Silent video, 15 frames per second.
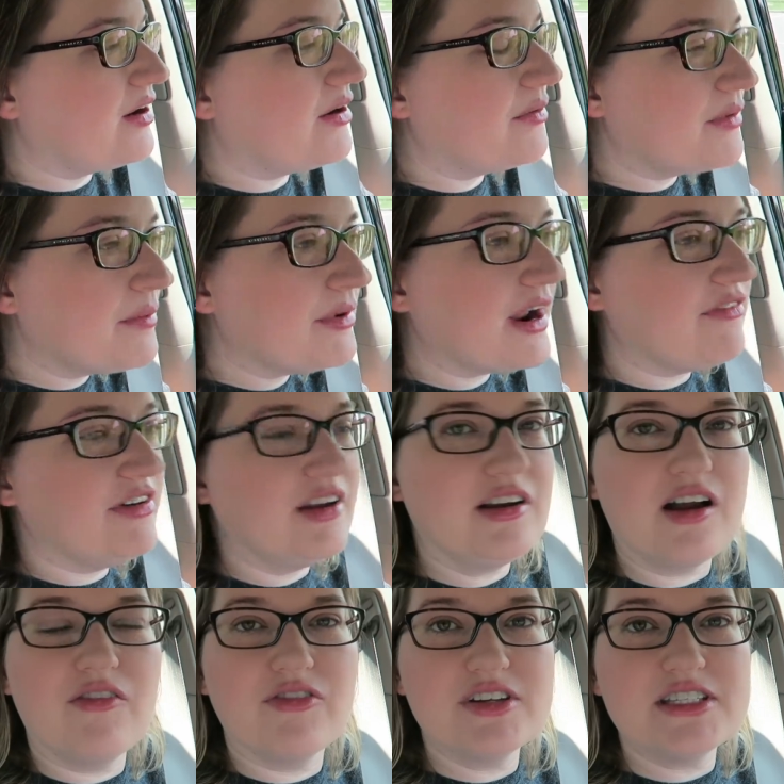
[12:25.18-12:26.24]
I remember having a
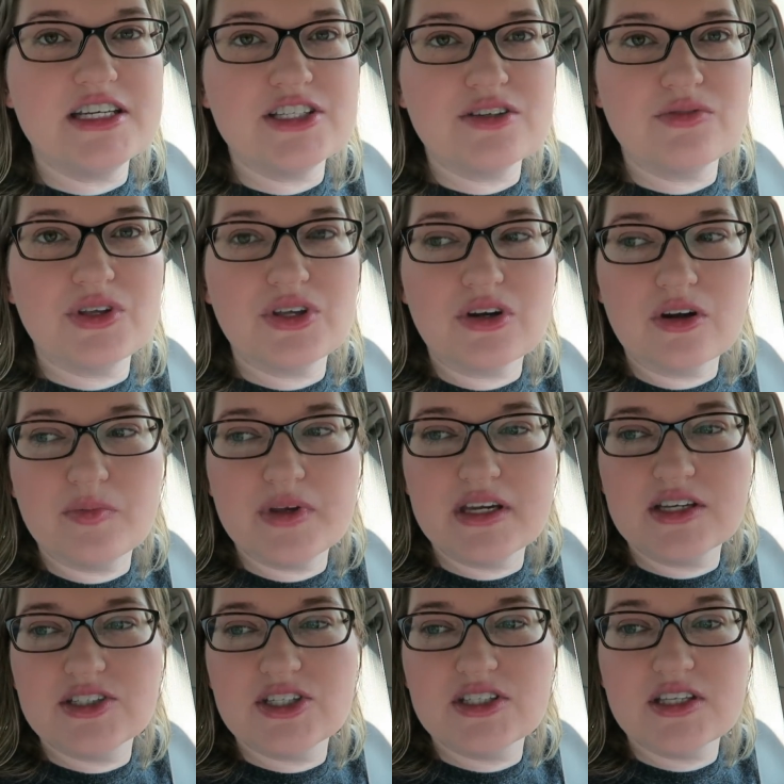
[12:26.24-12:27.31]
conversation with her
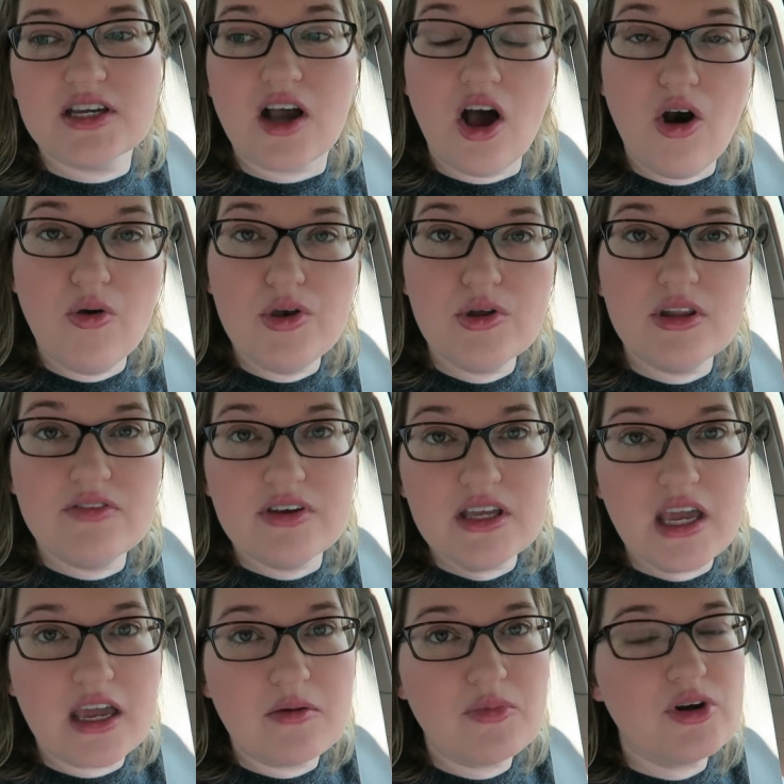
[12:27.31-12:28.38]
because she's like, oh, you live in
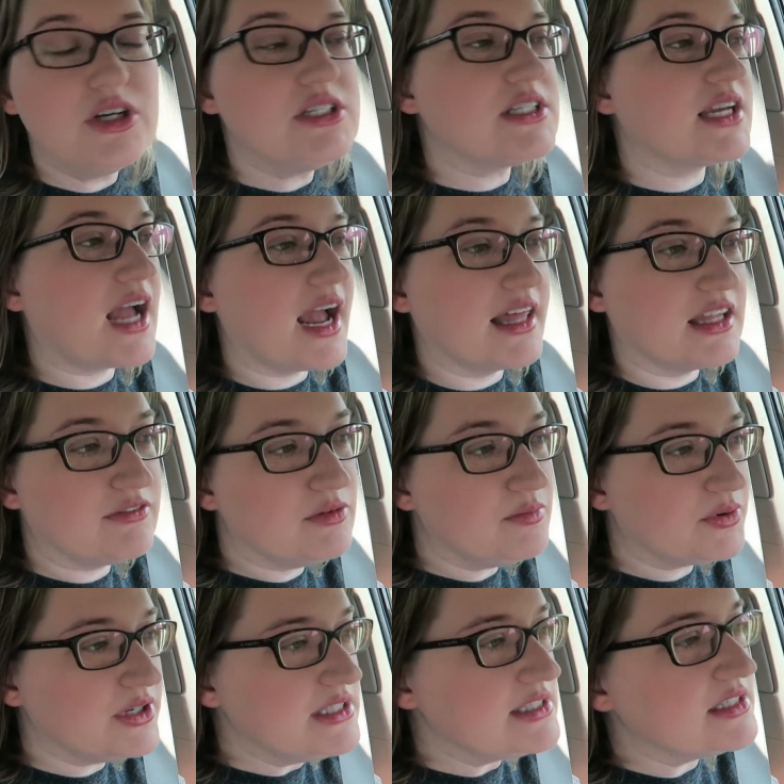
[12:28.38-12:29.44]
Cambridge? Like, I live in
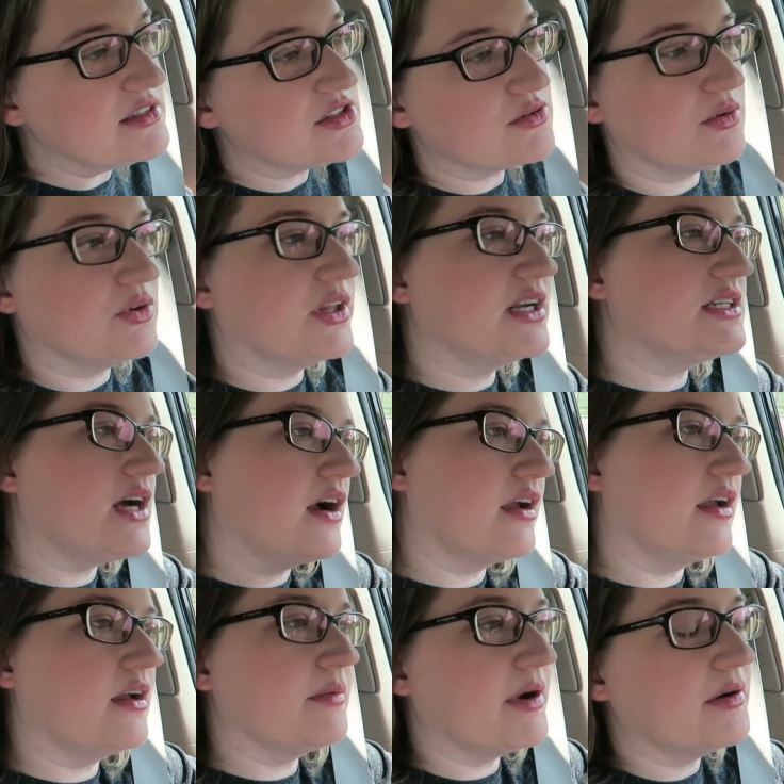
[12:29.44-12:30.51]
Princeton. So we were like
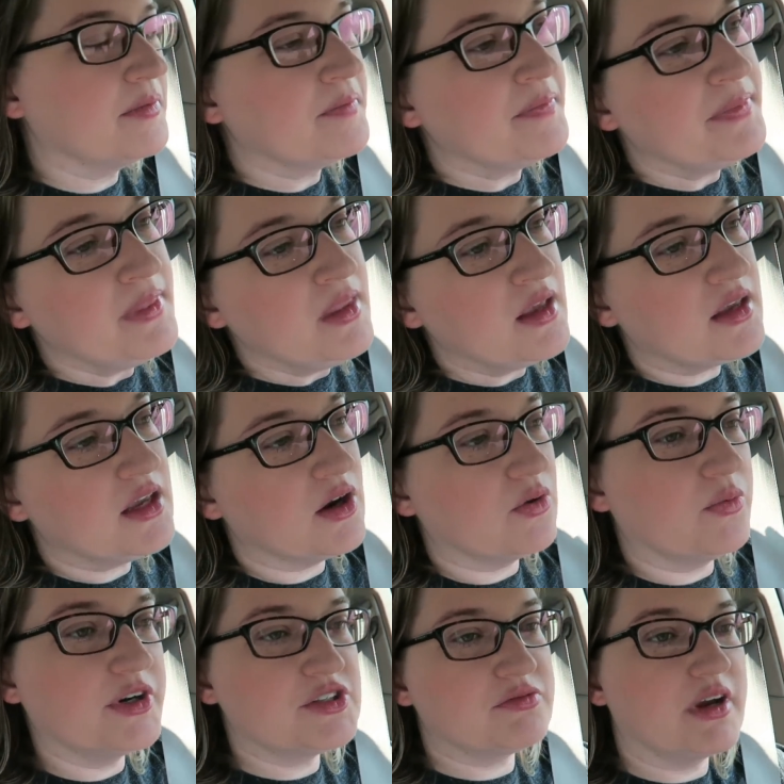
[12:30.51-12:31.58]
talking about, you know,
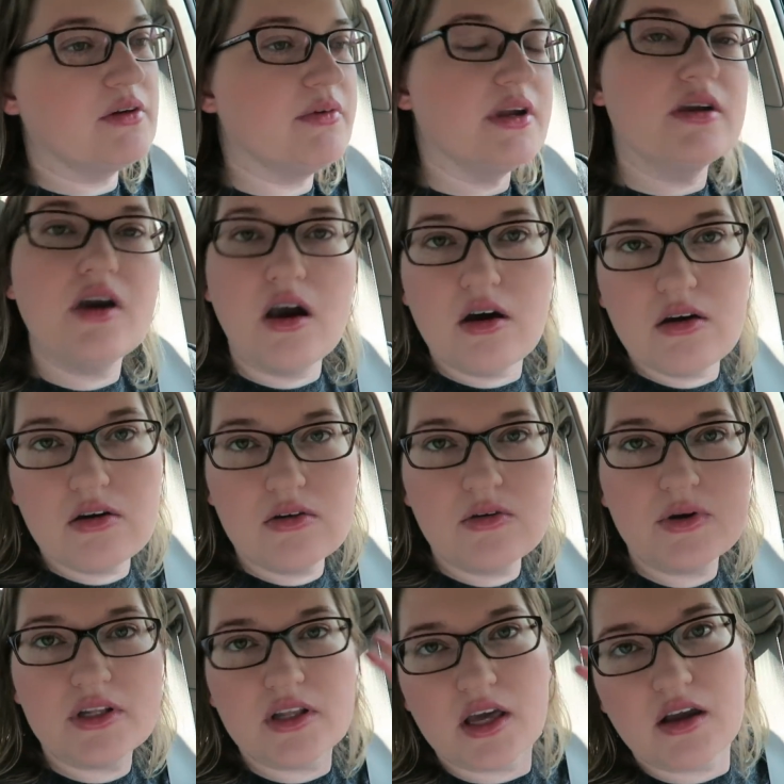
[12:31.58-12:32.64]
which way we
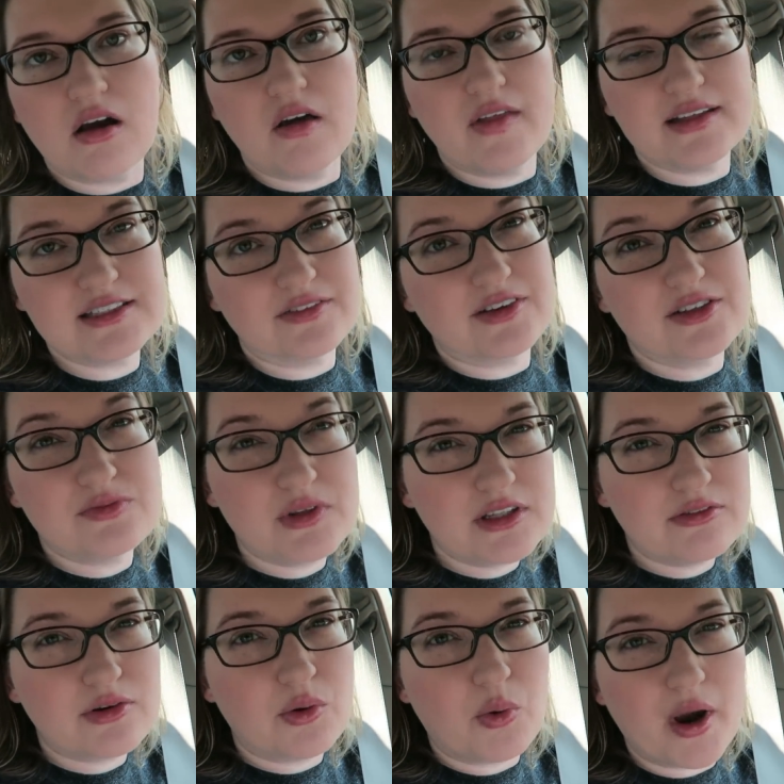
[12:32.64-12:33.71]
go and like all that stuff. Cause we
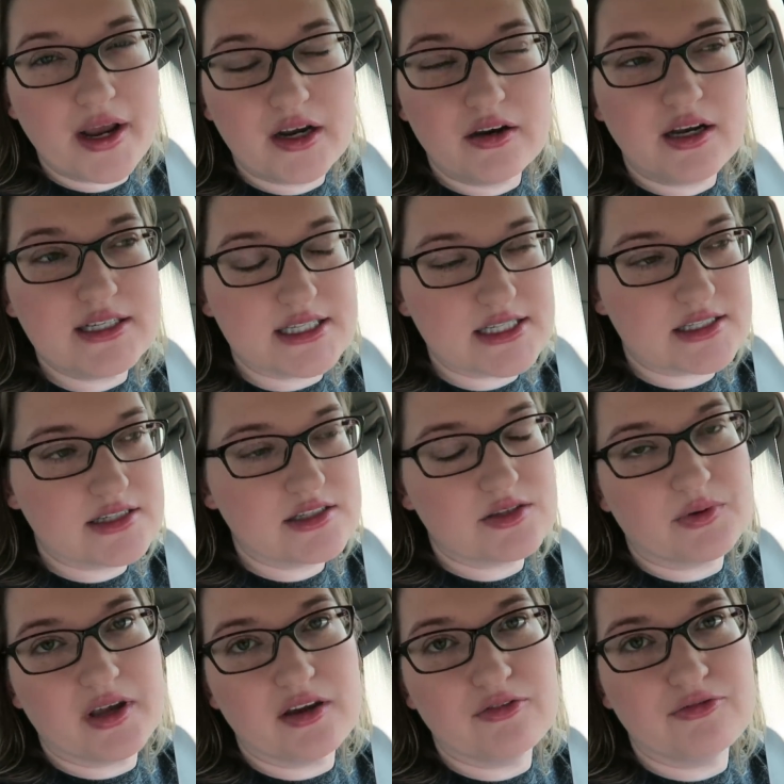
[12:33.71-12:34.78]
live quite a distance
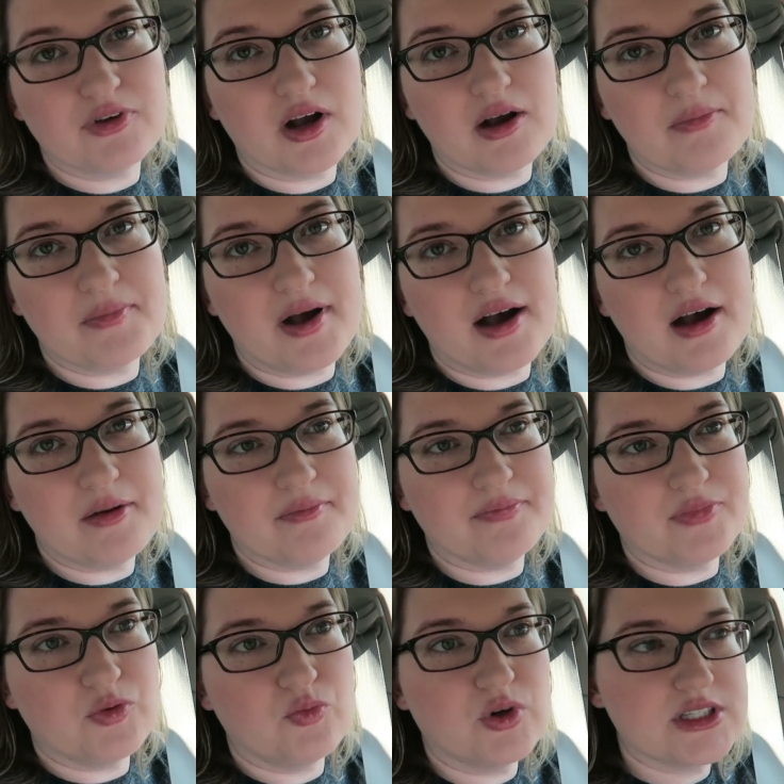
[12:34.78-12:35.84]
away from
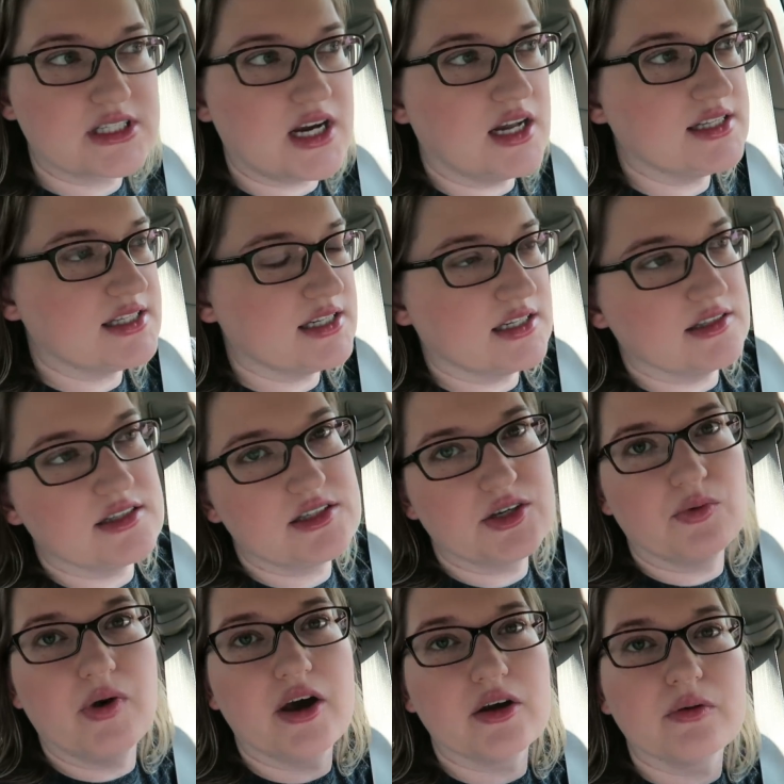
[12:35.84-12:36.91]
um, Wisconsin and
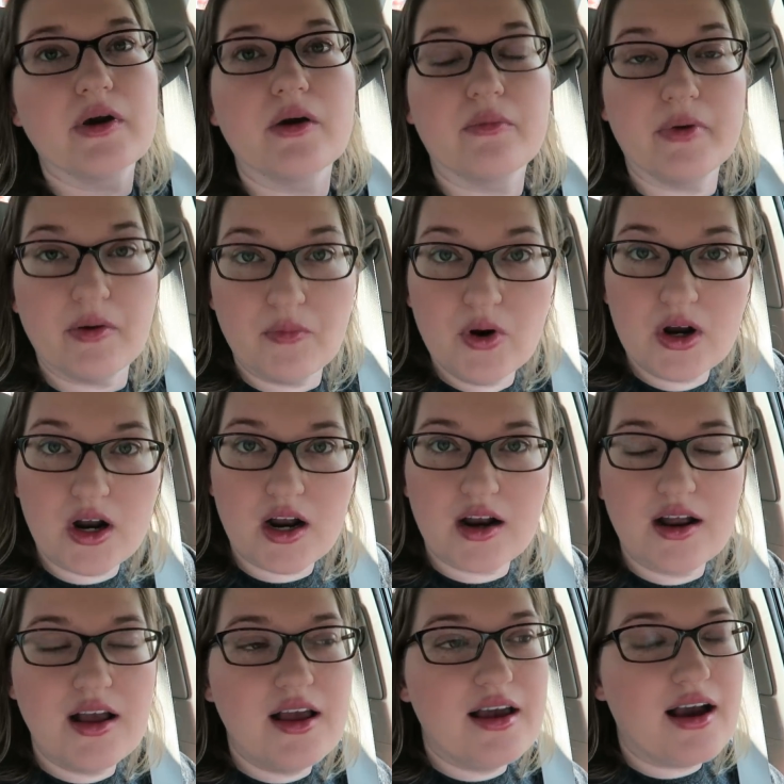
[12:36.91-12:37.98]
Stillwater where we
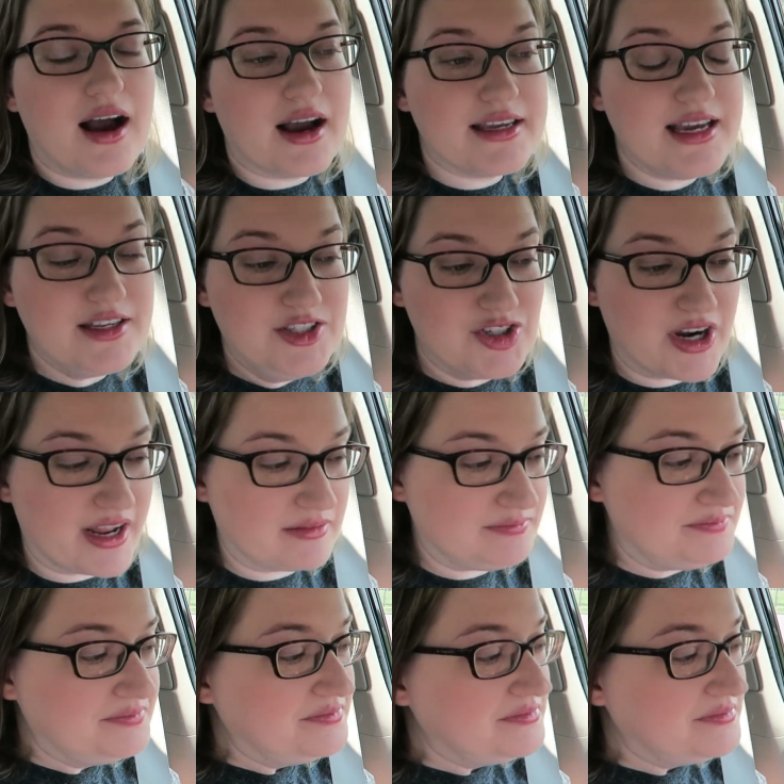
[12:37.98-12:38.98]
were uh, yesterday.